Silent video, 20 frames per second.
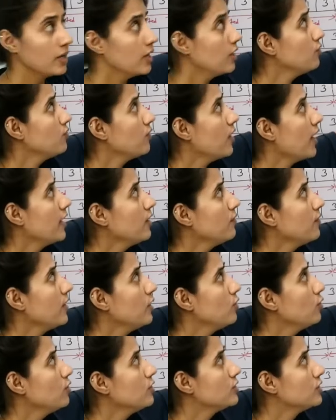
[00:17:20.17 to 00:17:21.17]
If I
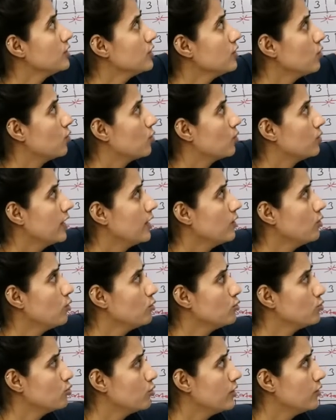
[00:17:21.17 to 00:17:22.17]
value is 0, then
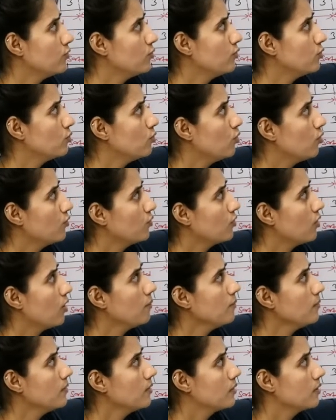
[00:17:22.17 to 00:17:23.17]
also it would go
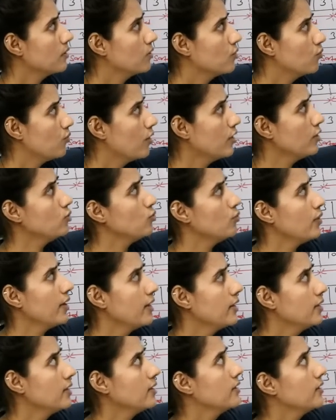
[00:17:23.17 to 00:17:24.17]
from 1 to
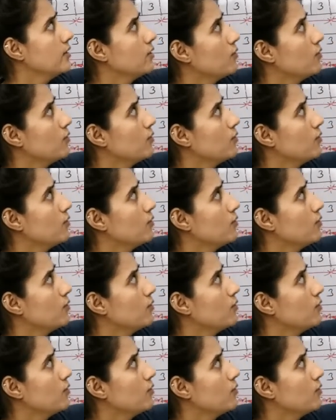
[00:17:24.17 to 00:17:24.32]
n.